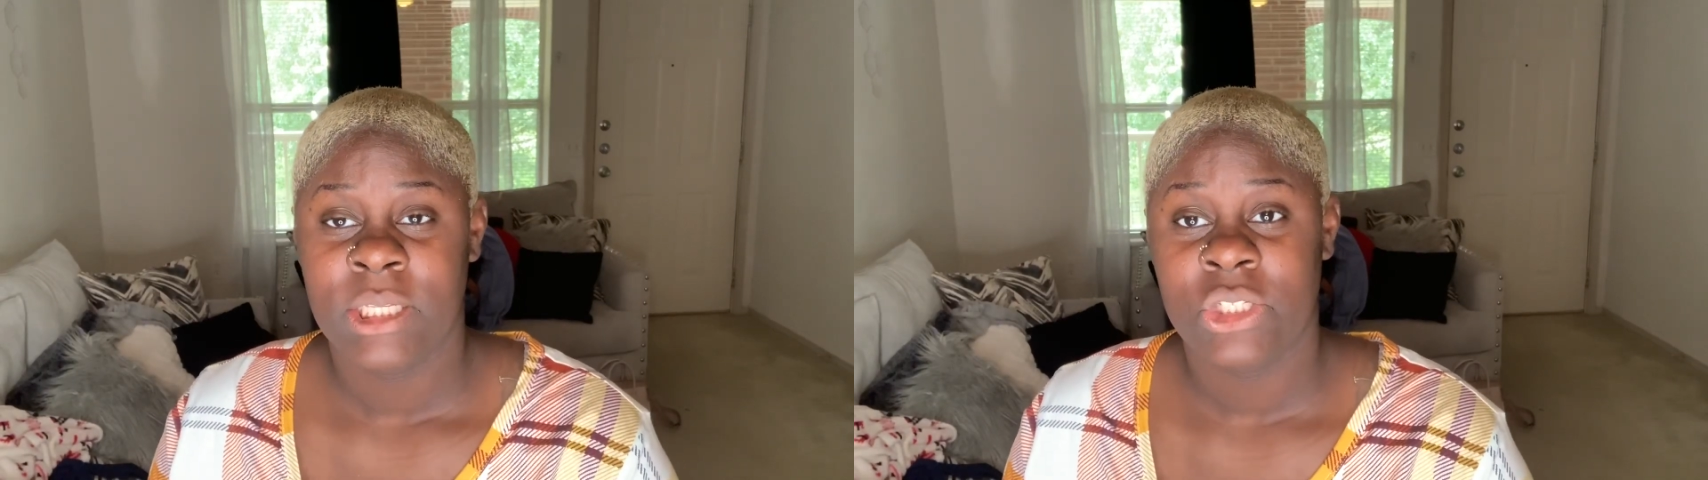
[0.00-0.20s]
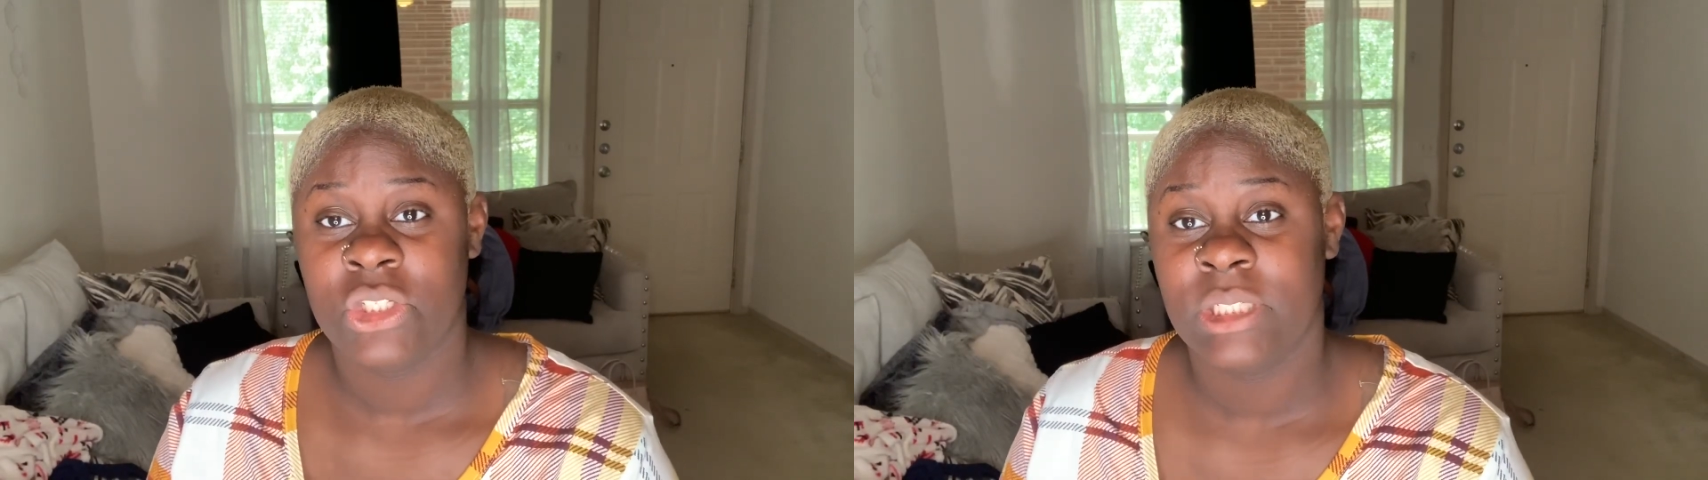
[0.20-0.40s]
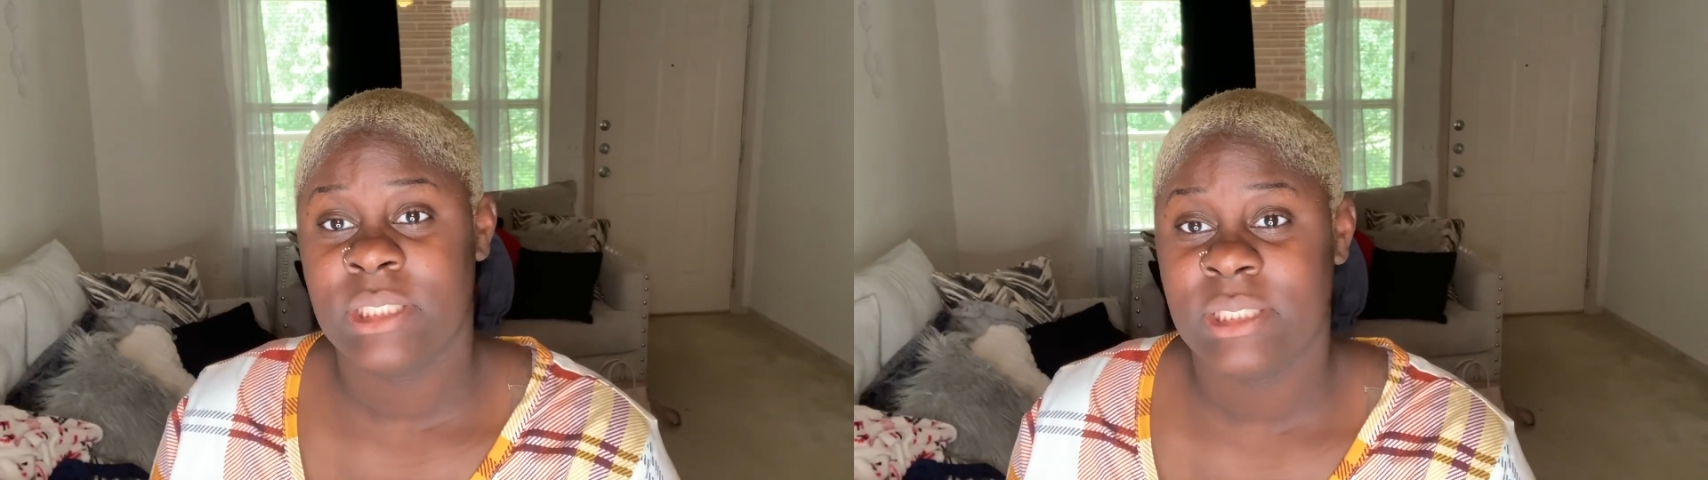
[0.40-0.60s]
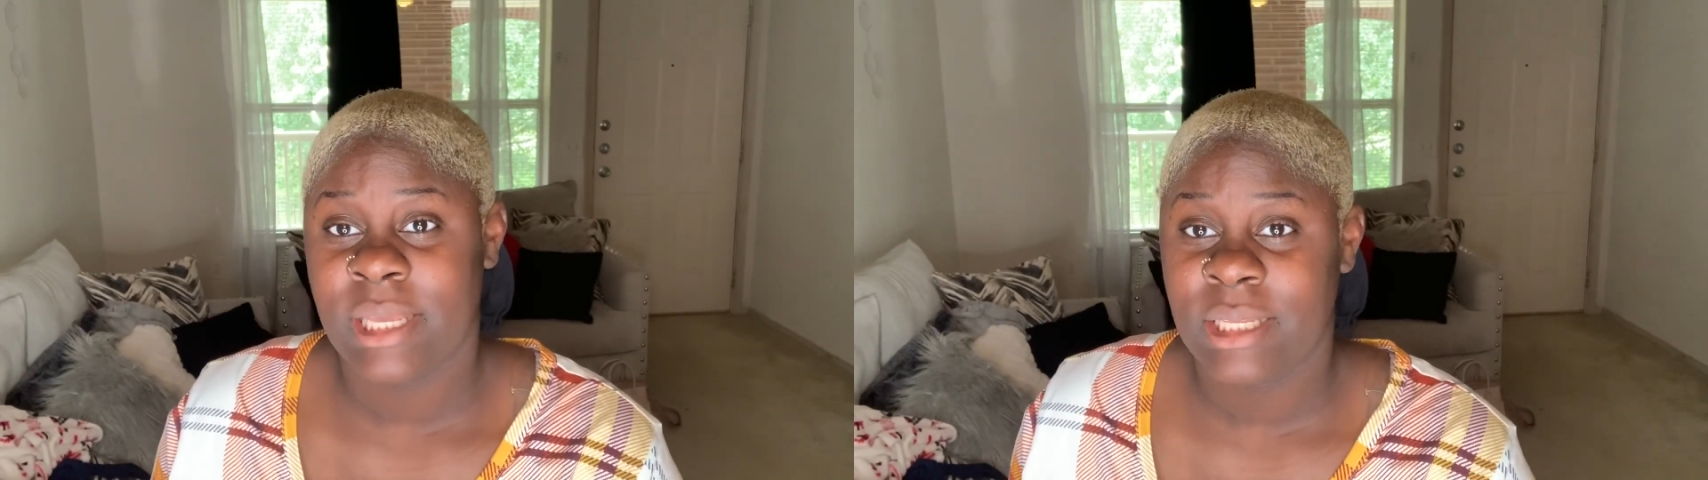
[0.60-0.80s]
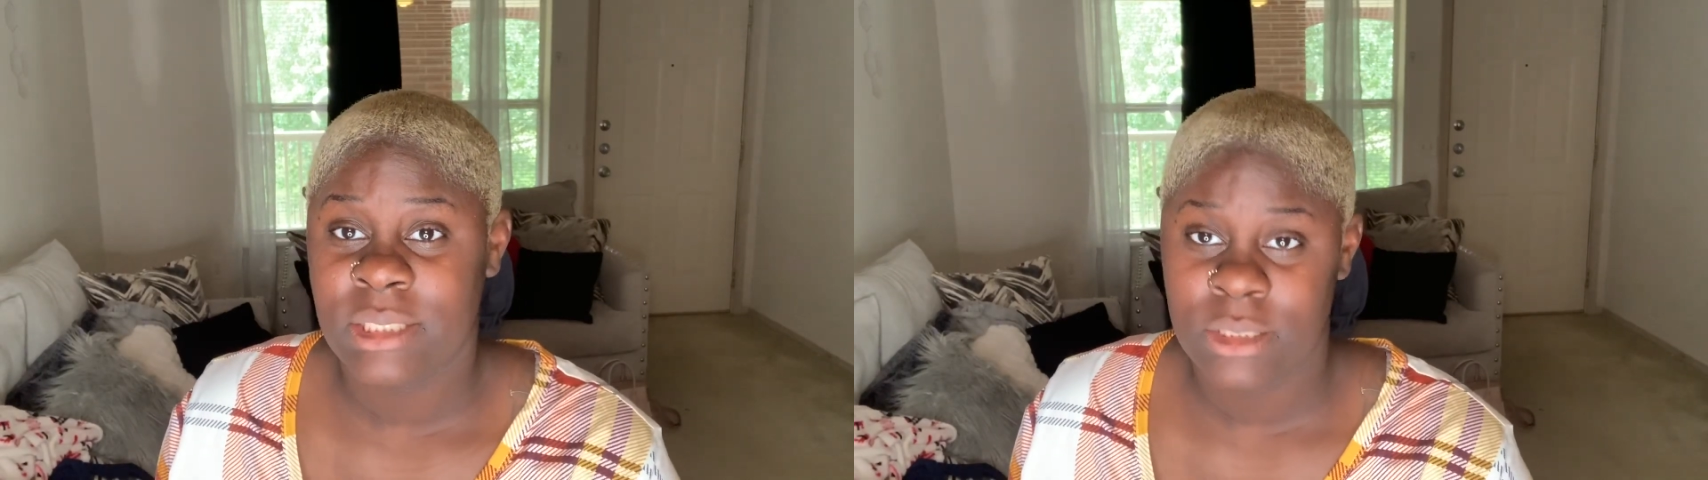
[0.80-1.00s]
just
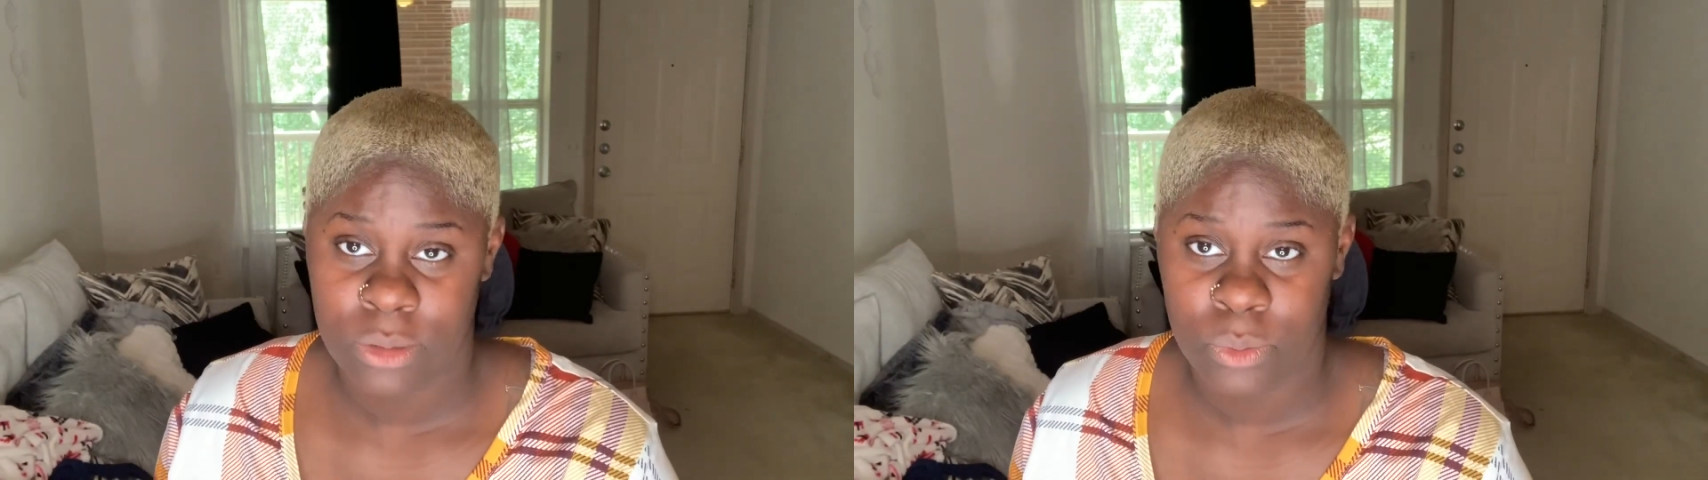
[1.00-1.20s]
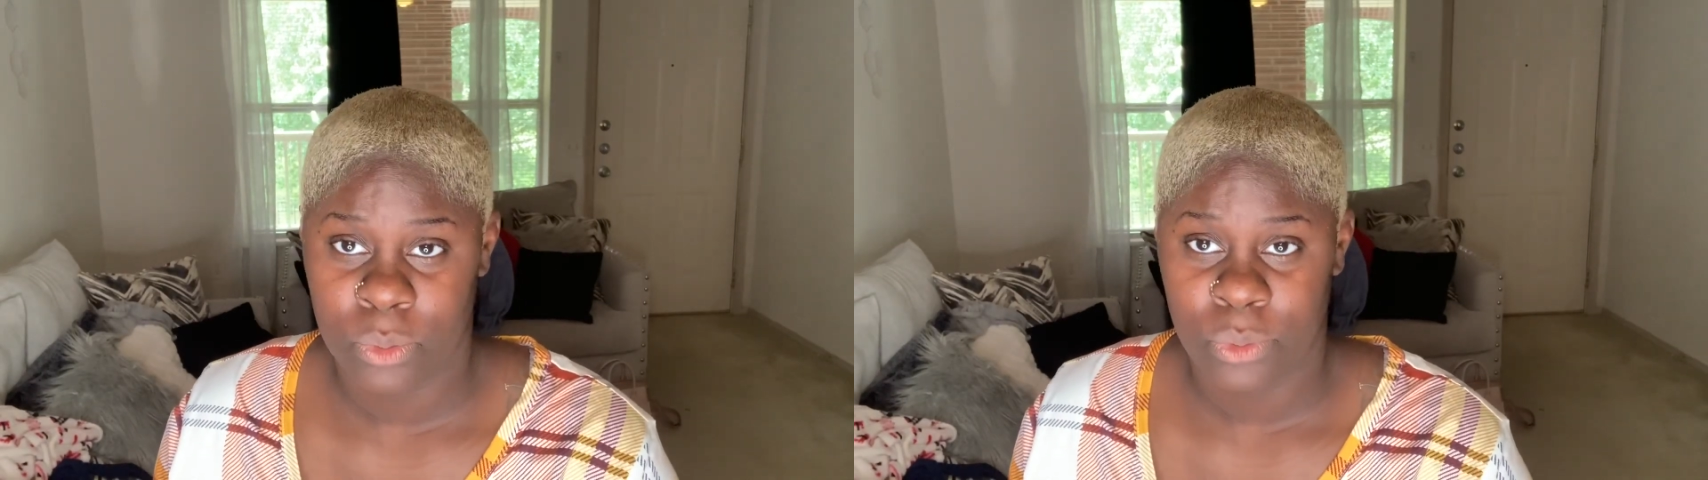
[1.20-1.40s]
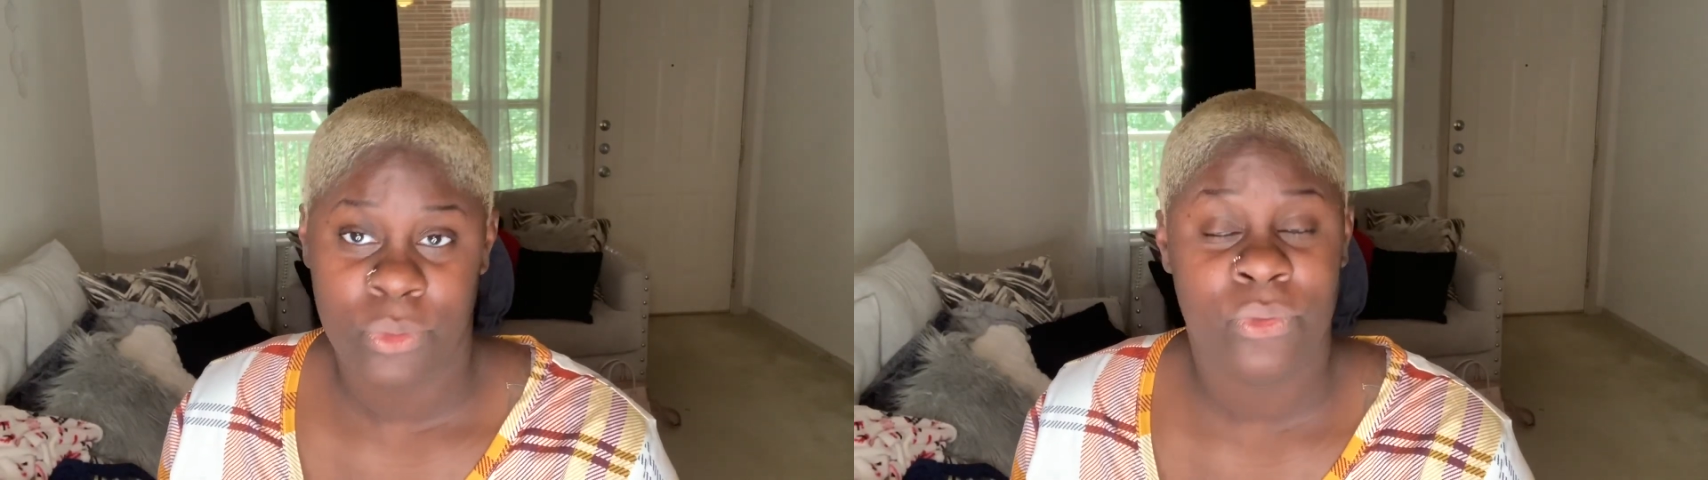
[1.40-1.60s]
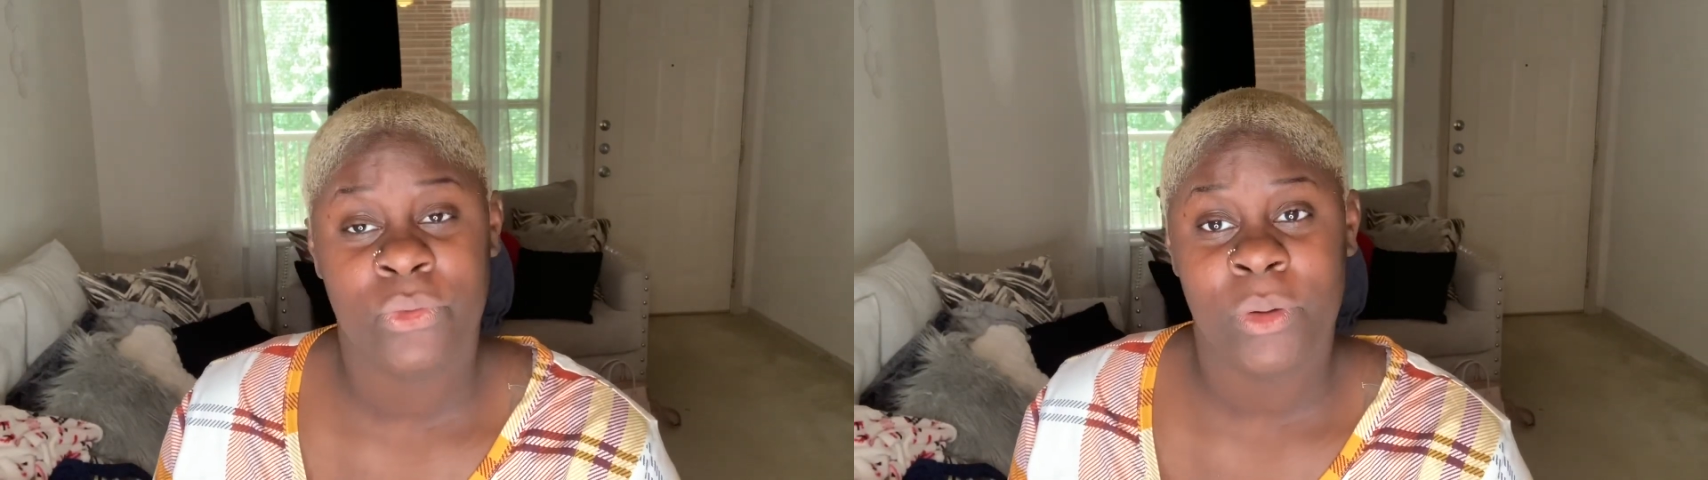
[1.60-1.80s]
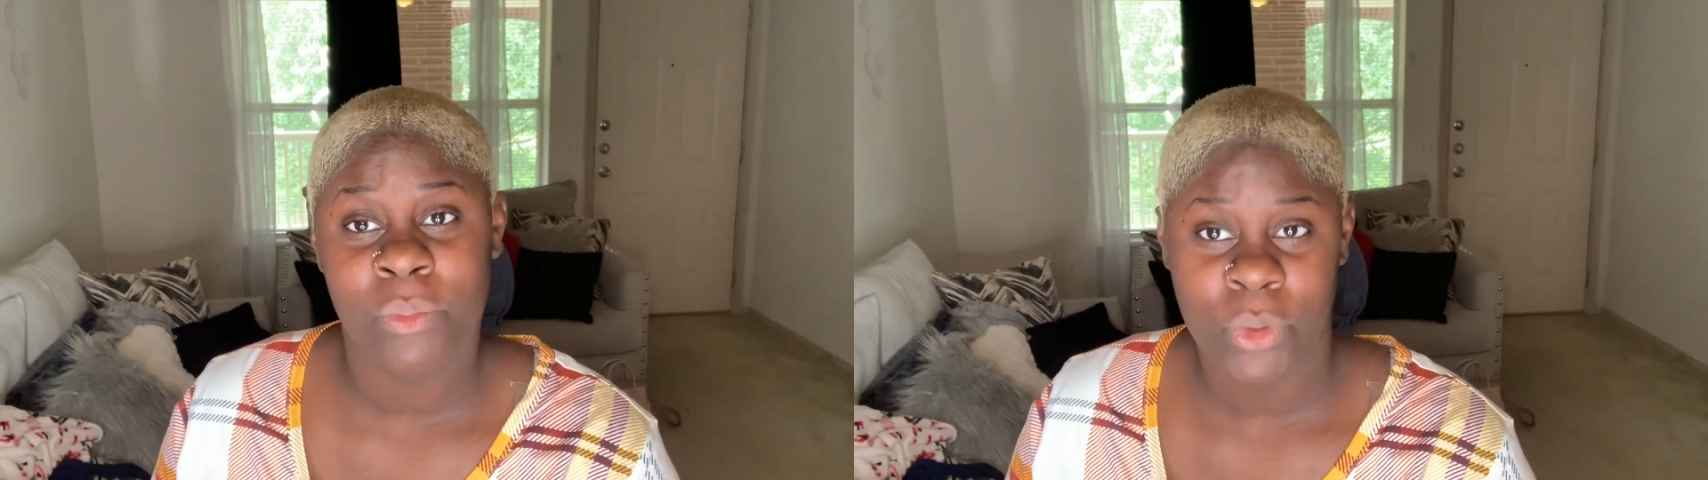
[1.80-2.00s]
stay tuned
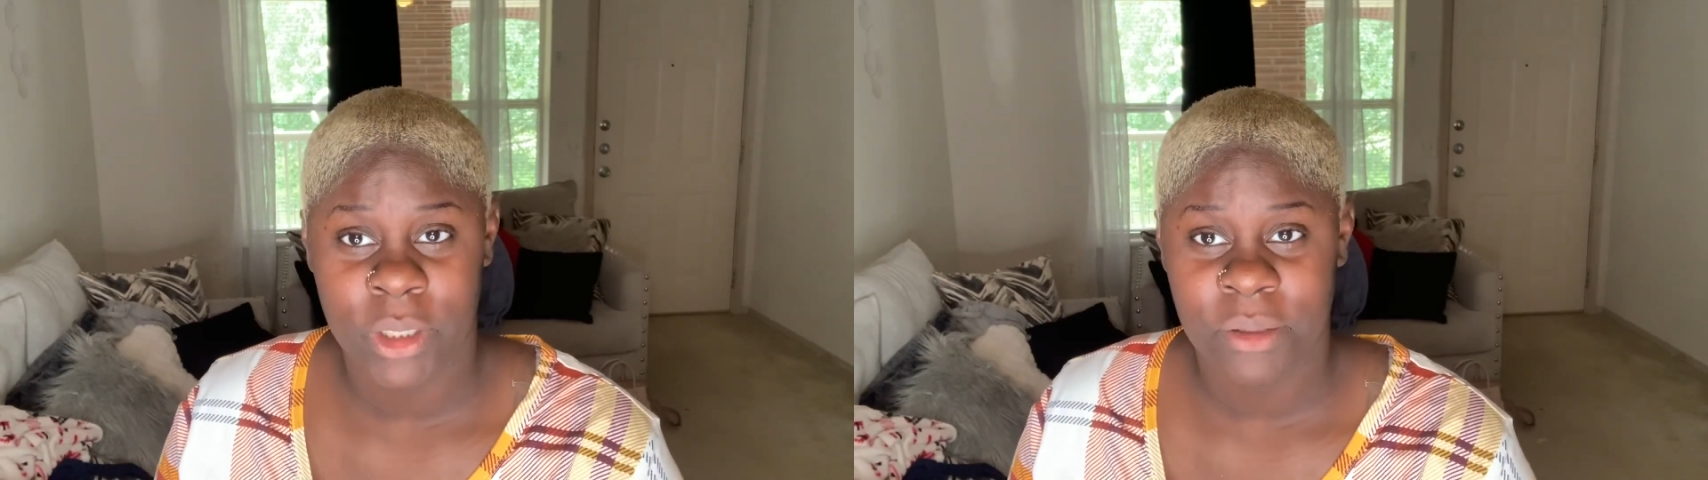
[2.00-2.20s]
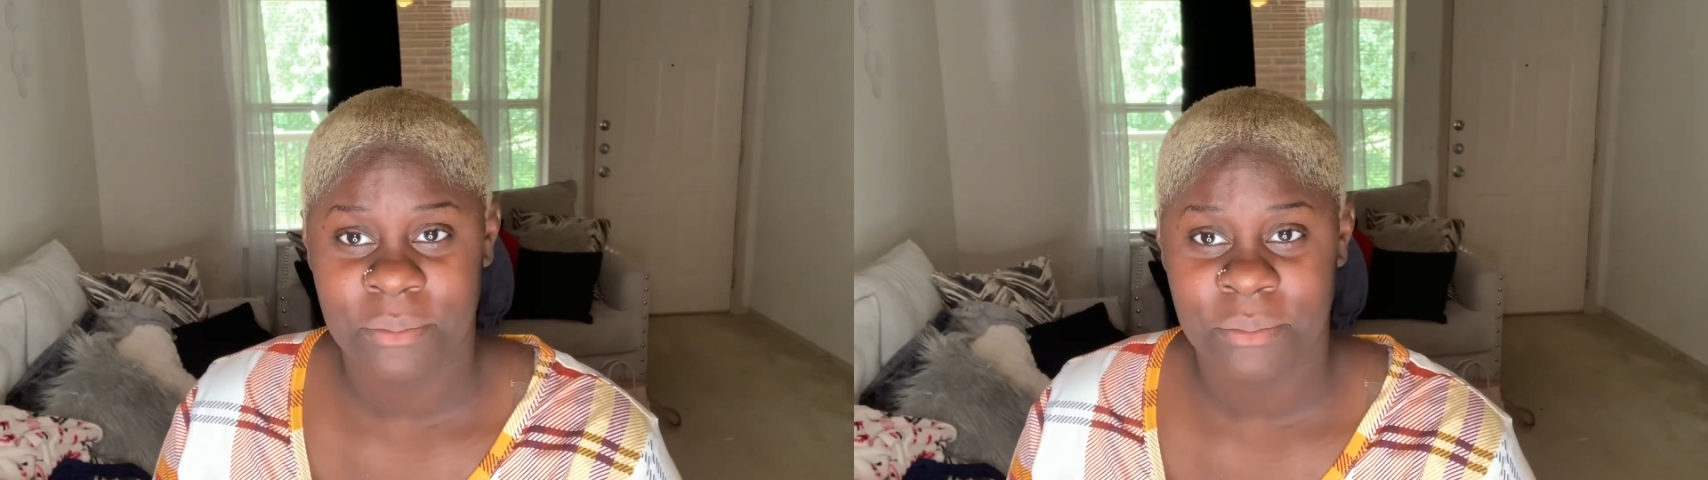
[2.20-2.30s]
for more.